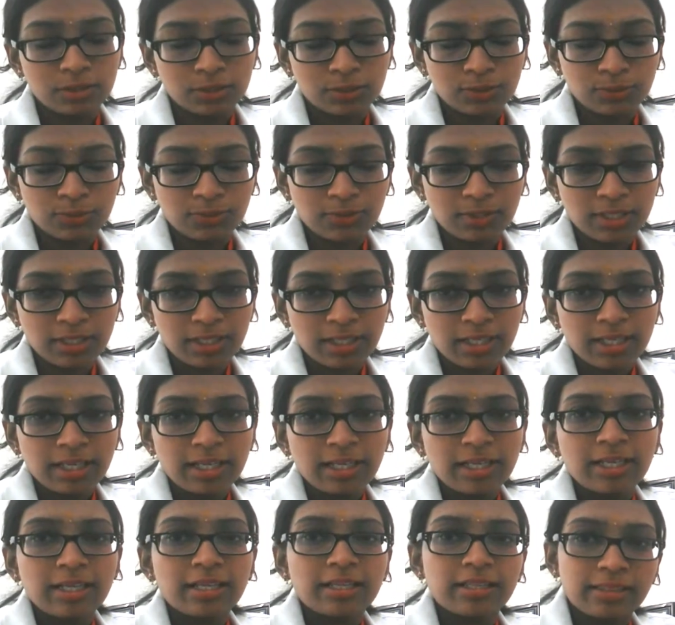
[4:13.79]
tooth.
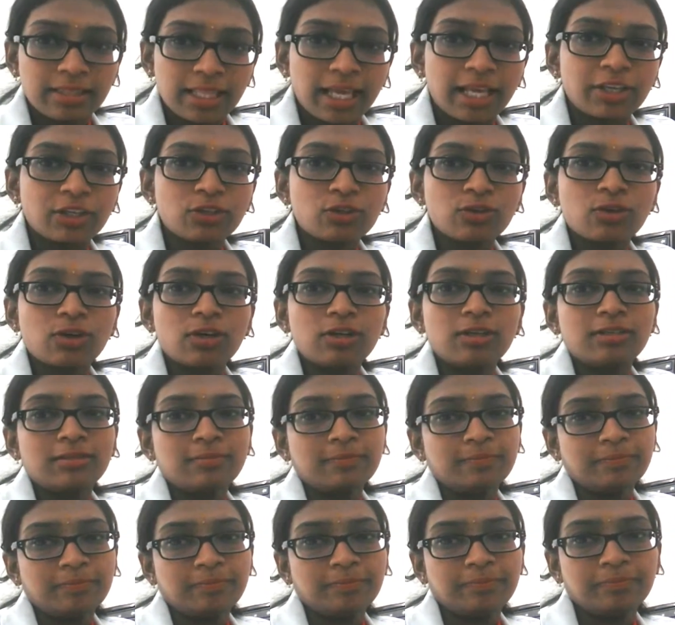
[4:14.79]
Thank you
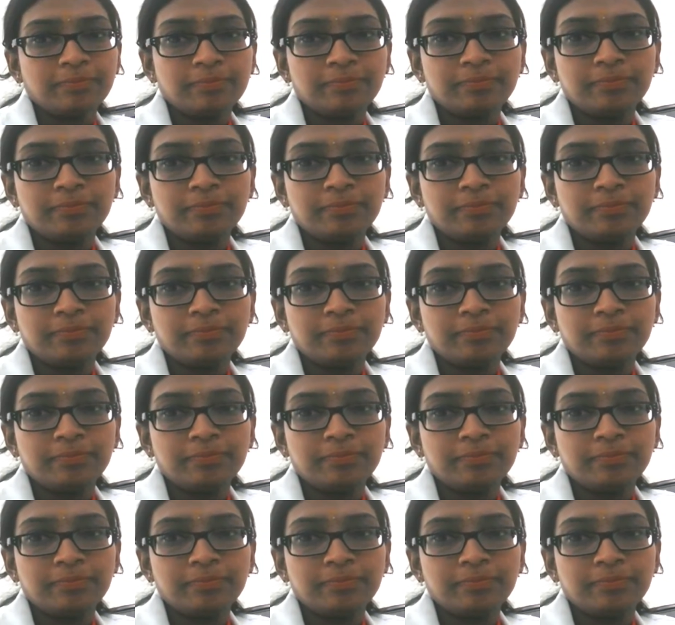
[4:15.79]
all.